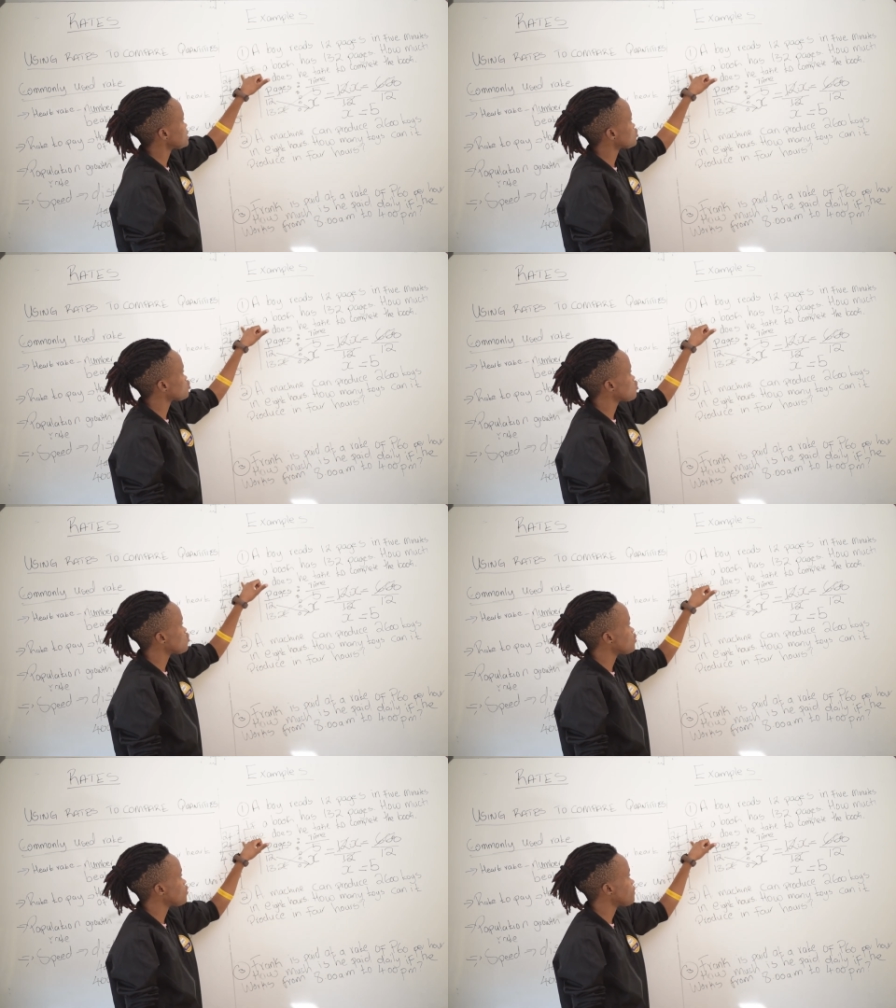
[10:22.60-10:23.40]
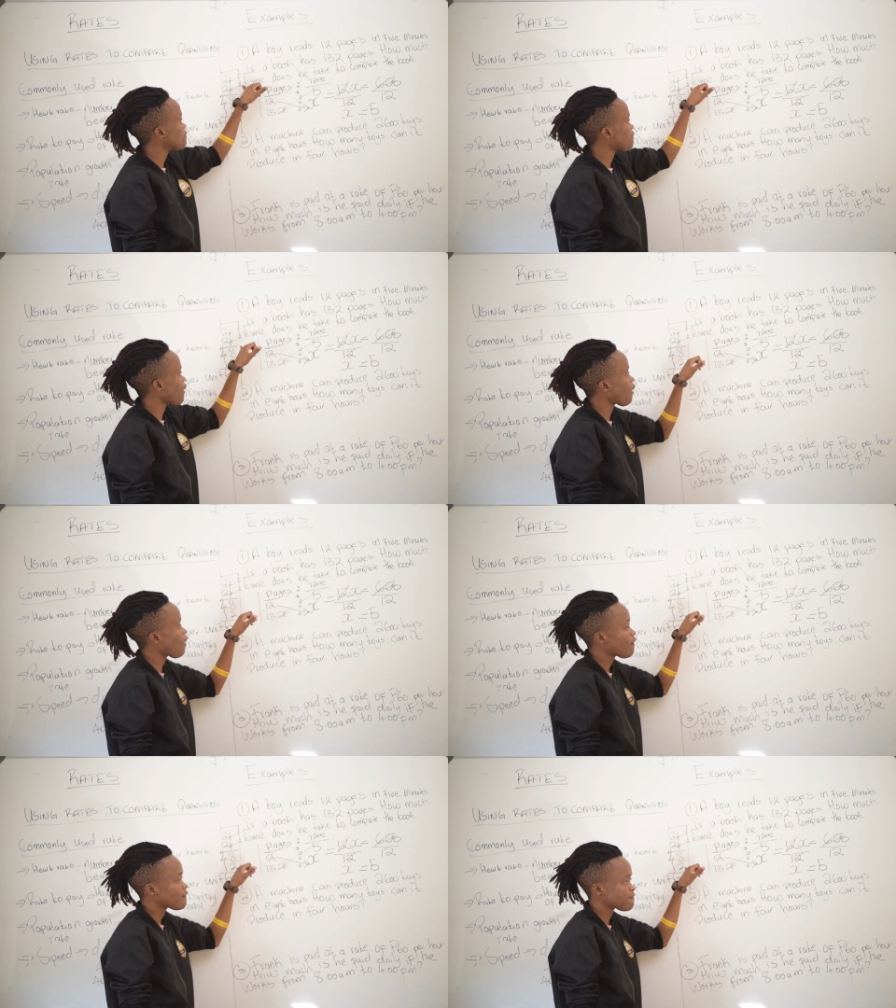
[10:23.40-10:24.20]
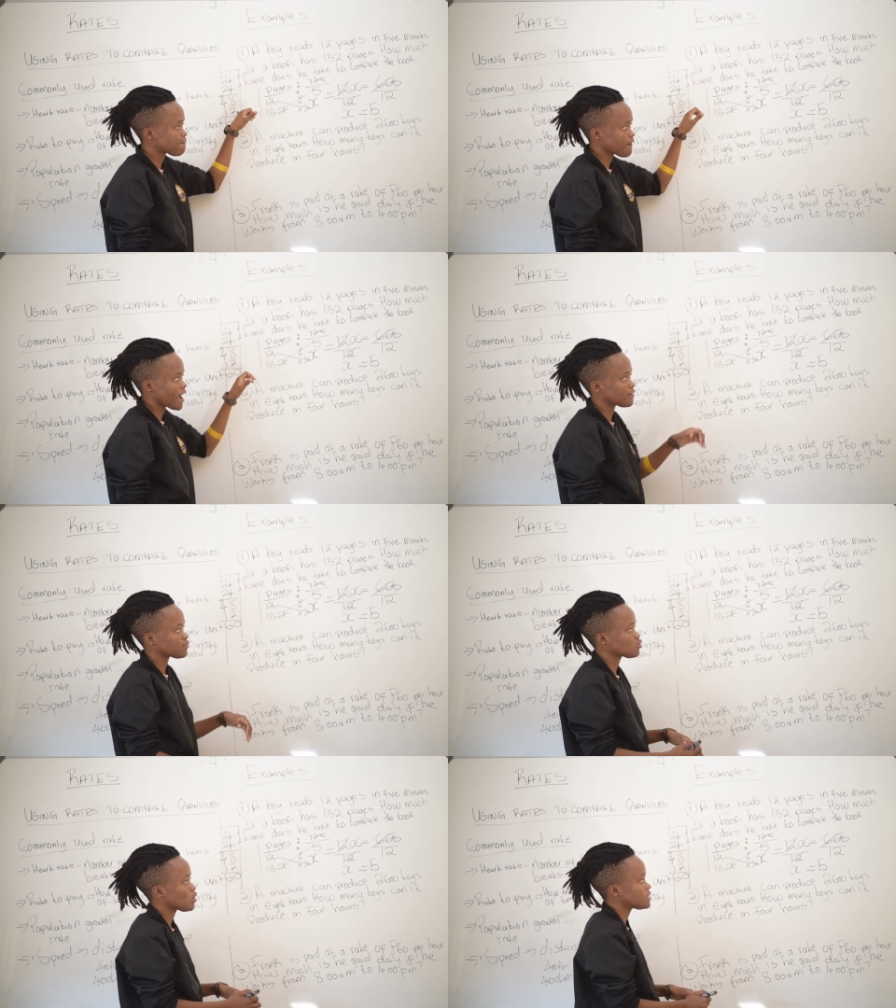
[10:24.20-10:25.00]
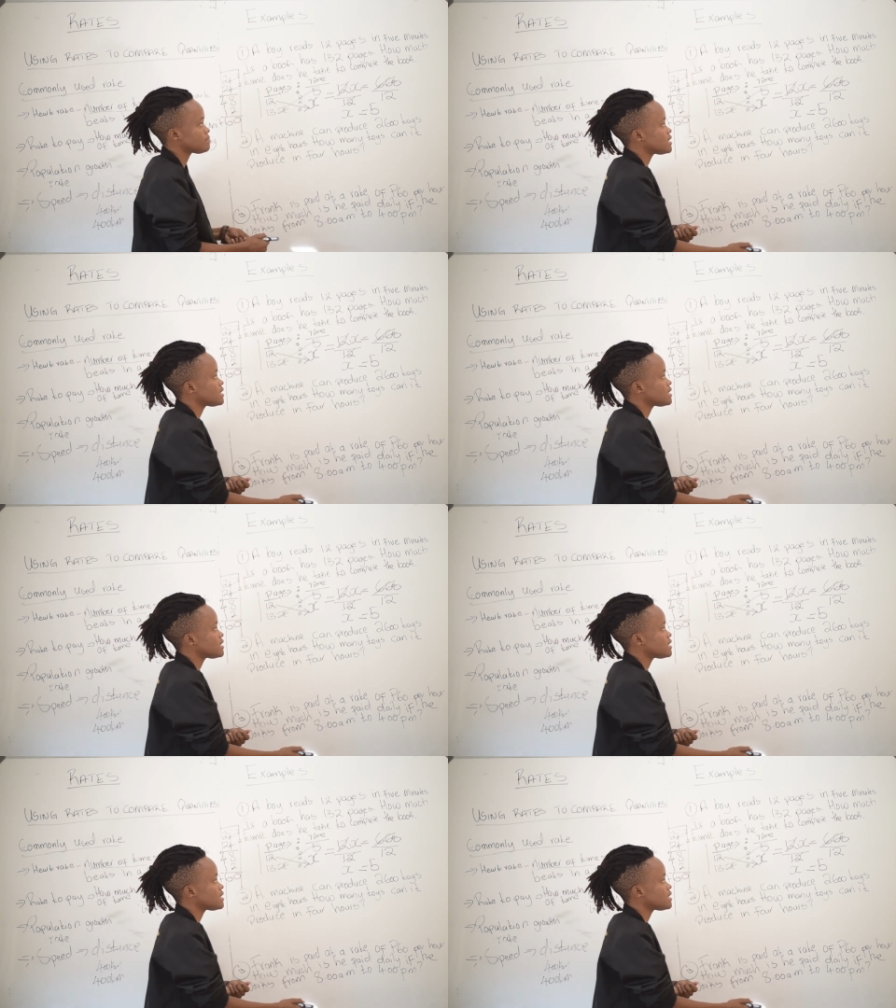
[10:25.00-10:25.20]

This is 2, 4, 5. So it